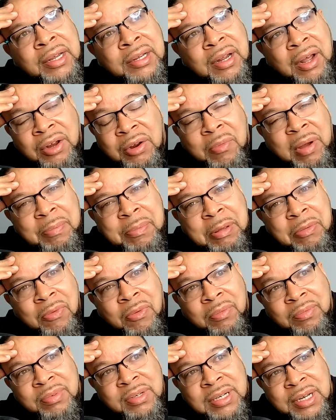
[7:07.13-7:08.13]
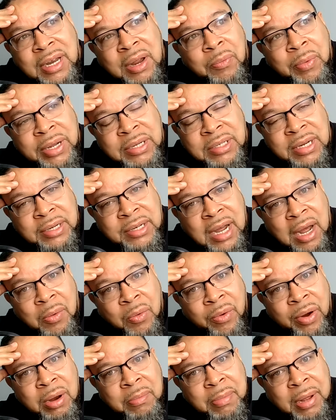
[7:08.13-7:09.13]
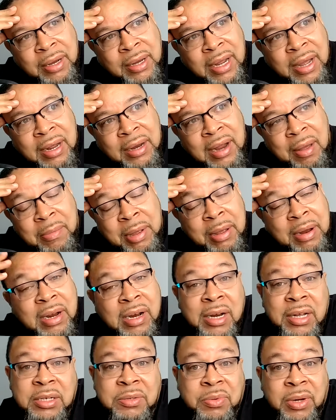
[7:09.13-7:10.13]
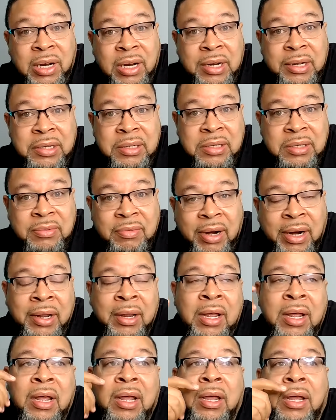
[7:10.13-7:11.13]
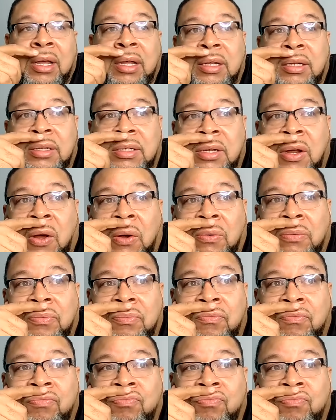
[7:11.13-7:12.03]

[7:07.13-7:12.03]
I don't know why people sit there wasting their time worried about that. I mean, it is what it is, right? So